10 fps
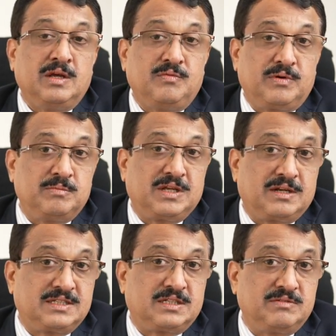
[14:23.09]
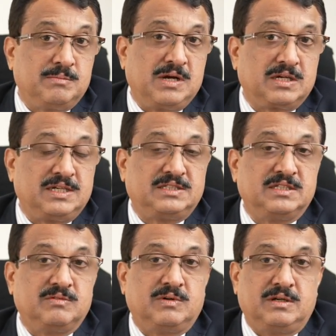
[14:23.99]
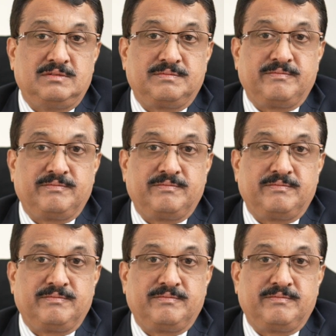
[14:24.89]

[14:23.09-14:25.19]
from the rest of the markets in the world.